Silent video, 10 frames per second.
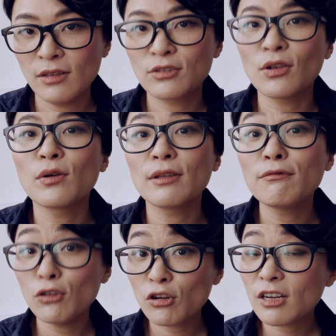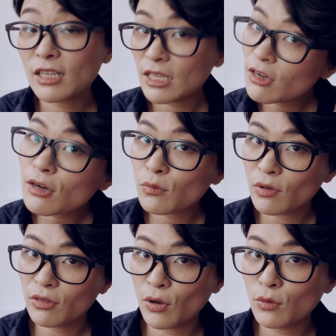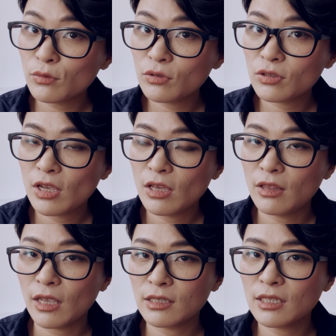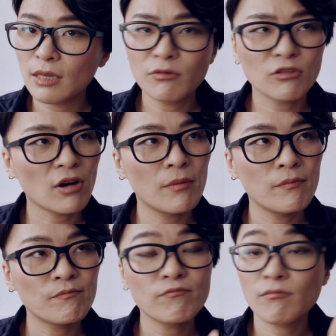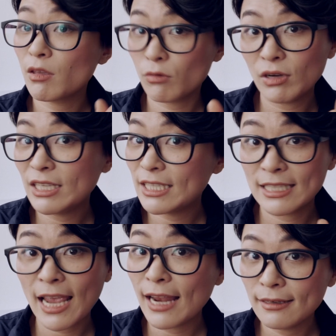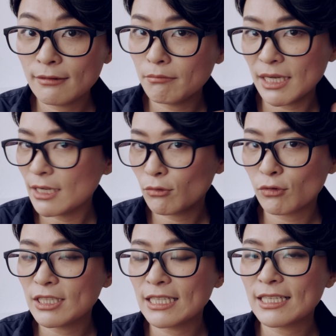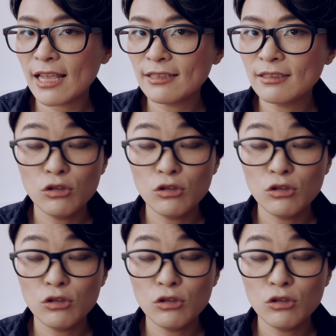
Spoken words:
So if you're clear with those, then skip from 3 to 10, minute 3 to 10.